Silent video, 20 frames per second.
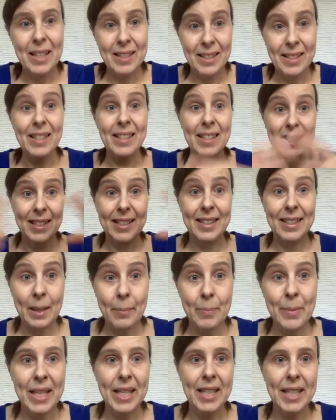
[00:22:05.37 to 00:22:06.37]
as a
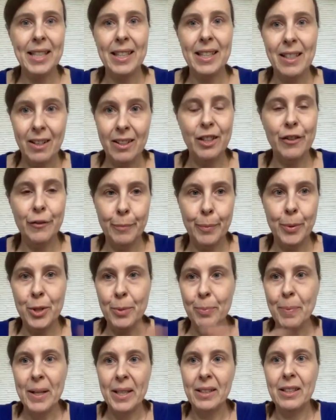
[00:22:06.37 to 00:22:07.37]
systemic kind of
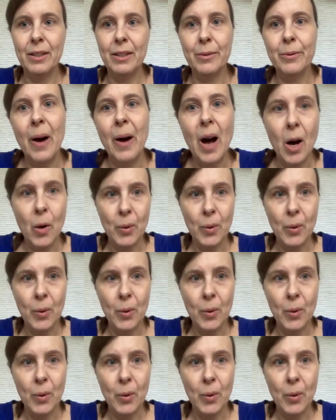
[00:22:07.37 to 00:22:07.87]
perspective,